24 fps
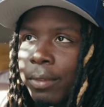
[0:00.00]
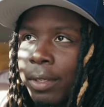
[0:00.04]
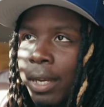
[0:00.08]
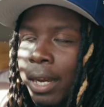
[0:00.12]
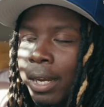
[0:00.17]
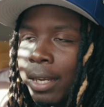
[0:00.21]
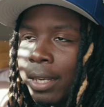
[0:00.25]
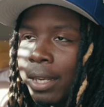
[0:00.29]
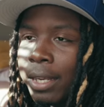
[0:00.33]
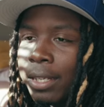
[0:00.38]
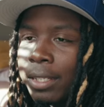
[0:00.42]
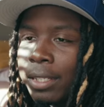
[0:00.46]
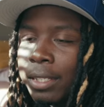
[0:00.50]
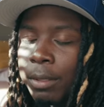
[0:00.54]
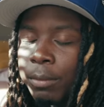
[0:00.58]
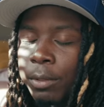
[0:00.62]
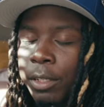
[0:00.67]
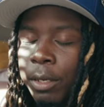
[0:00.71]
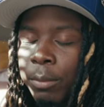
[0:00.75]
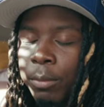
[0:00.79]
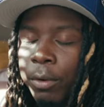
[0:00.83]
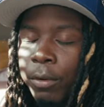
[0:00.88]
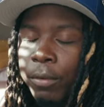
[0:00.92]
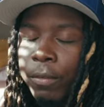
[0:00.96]
i guess
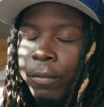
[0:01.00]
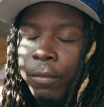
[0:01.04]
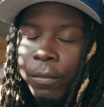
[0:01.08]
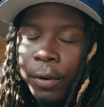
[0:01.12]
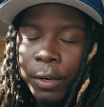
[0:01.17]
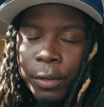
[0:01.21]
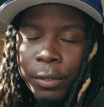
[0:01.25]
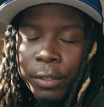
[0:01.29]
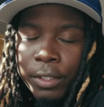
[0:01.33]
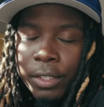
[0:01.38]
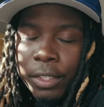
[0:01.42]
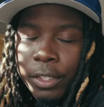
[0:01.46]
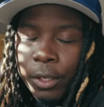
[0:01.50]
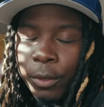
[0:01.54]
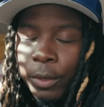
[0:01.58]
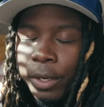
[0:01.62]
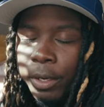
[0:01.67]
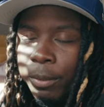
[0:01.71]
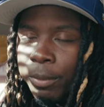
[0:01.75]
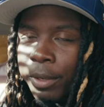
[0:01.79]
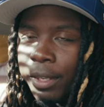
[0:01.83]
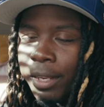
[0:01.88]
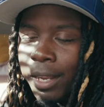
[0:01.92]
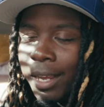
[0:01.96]
september 1st so
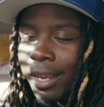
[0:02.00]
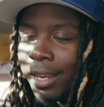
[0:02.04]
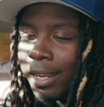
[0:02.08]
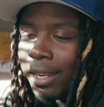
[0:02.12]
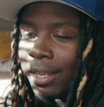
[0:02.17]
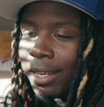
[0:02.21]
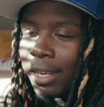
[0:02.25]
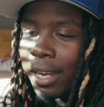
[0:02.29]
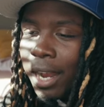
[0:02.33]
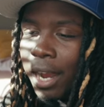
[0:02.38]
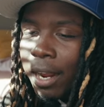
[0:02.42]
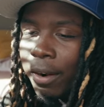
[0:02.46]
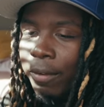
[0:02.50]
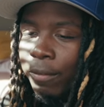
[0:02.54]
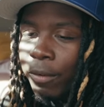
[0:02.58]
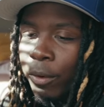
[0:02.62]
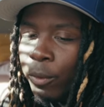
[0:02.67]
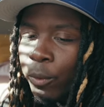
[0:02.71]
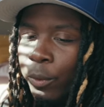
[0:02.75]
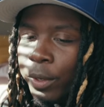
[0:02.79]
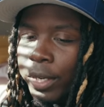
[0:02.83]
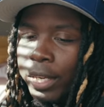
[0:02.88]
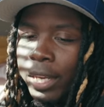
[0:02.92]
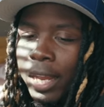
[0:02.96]
it'll be like kind of a
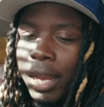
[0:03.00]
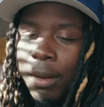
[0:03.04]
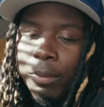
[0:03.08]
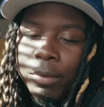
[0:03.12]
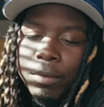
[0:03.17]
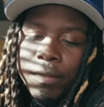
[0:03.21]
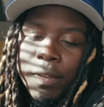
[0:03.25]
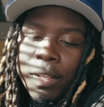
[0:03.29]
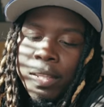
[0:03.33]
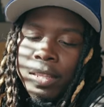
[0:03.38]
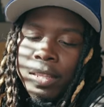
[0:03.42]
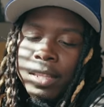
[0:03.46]
recap of the